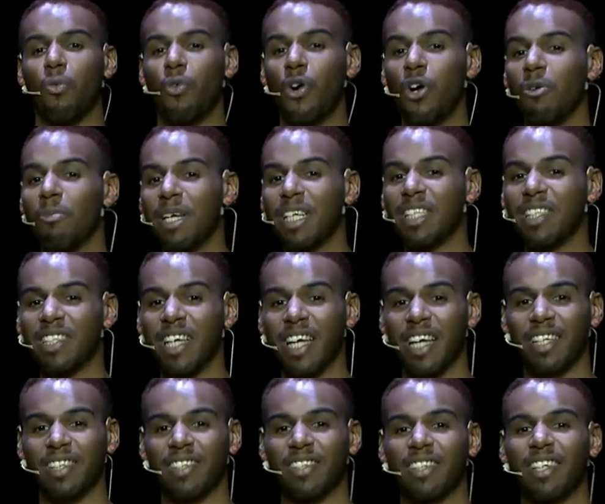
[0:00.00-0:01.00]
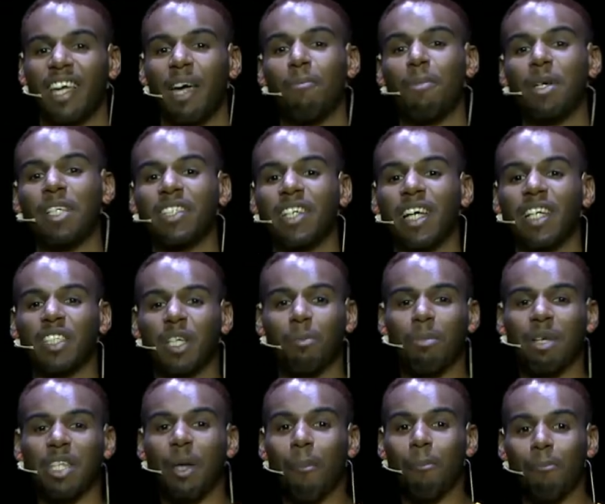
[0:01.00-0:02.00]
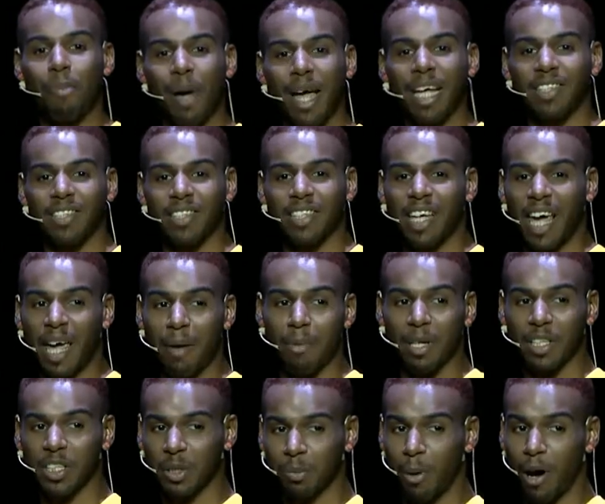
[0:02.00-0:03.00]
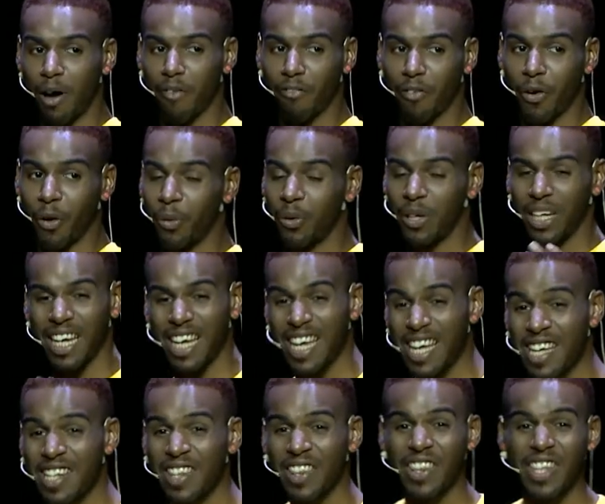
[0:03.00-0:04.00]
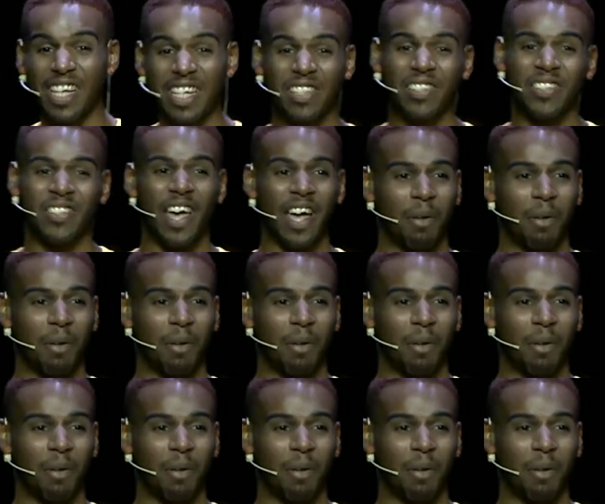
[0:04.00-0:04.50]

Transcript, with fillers: Realme 6 can be said to be the best gaming smartphone in this